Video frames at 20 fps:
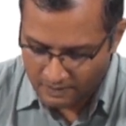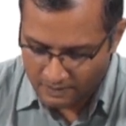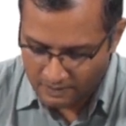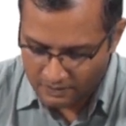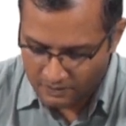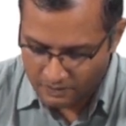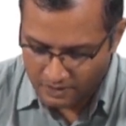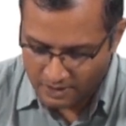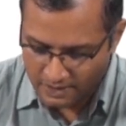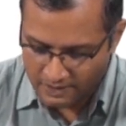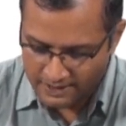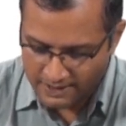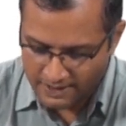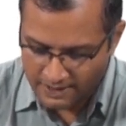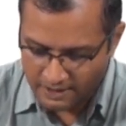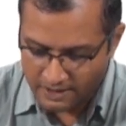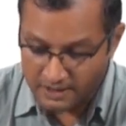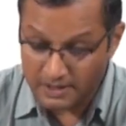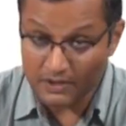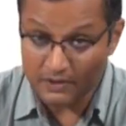so I will
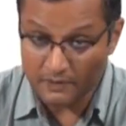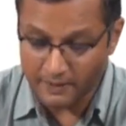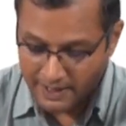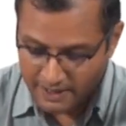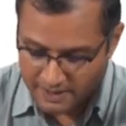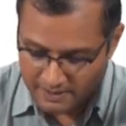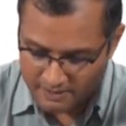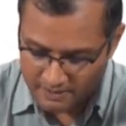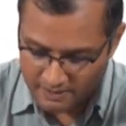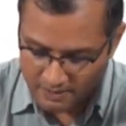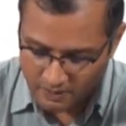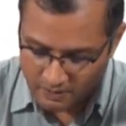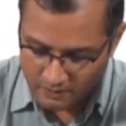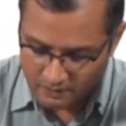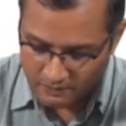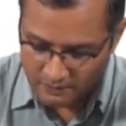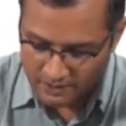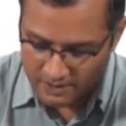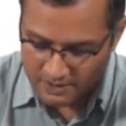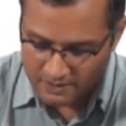take constraints.
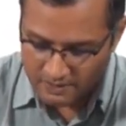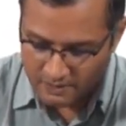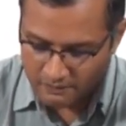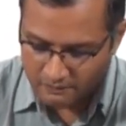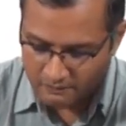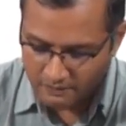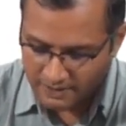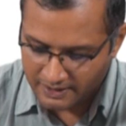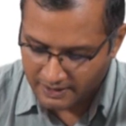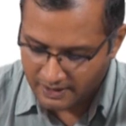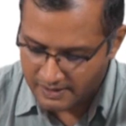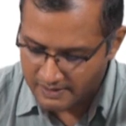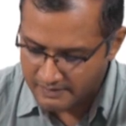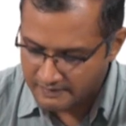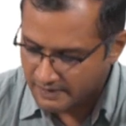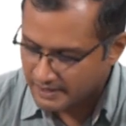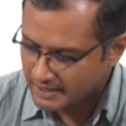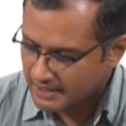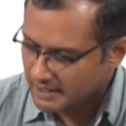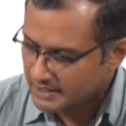Now, instead of one
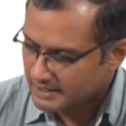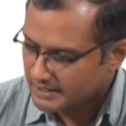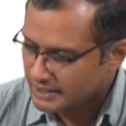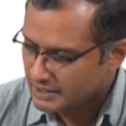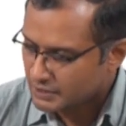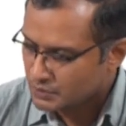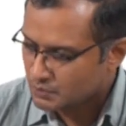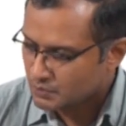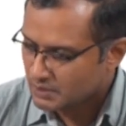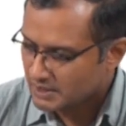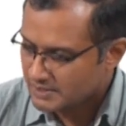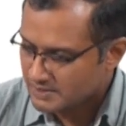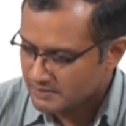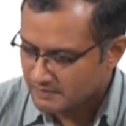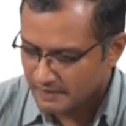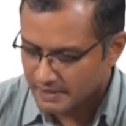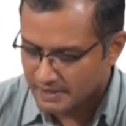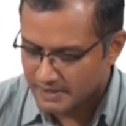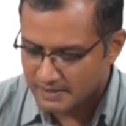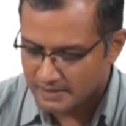constraint I will take 2
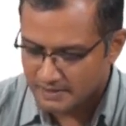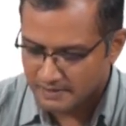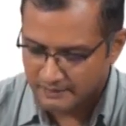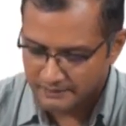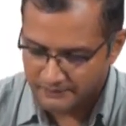constraints.